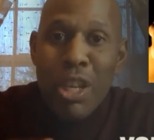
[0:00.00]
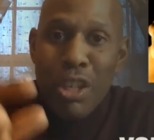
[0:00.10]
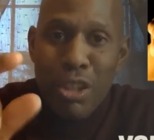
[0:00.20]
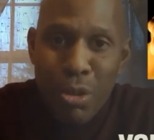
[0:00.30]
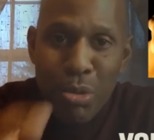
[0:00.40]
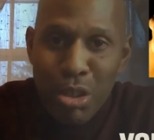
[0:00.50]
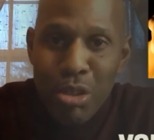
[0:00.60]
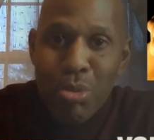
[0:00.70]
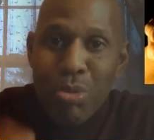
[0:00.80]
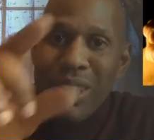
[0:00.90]
You
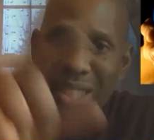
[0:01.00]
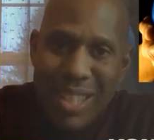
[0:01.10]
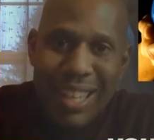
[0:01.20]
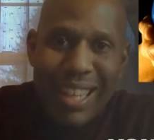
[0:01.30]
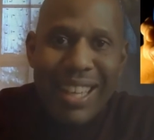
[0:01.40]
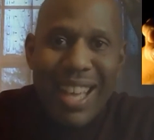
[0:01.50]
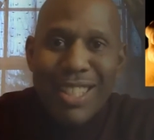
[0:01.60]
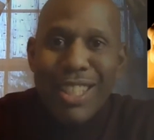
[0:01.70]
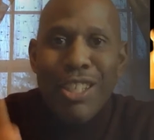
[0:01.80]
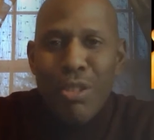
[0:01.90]
choose to second
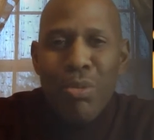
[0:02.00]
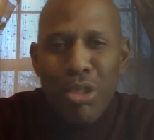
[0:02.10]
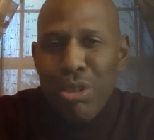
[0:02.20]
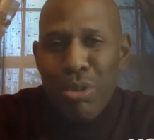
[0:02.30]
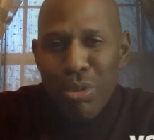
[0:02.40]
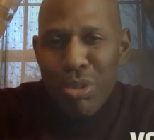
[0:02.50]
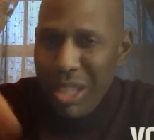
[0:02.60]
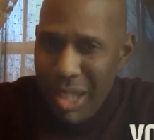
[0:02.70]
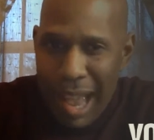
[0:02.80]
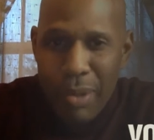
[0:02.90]
guess it. You choose to
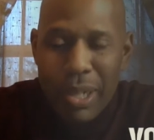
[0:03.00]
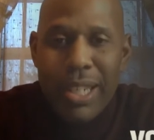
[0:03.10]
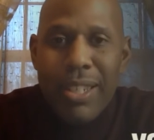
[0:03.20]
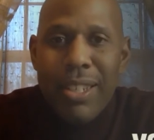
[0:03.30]
doubt it.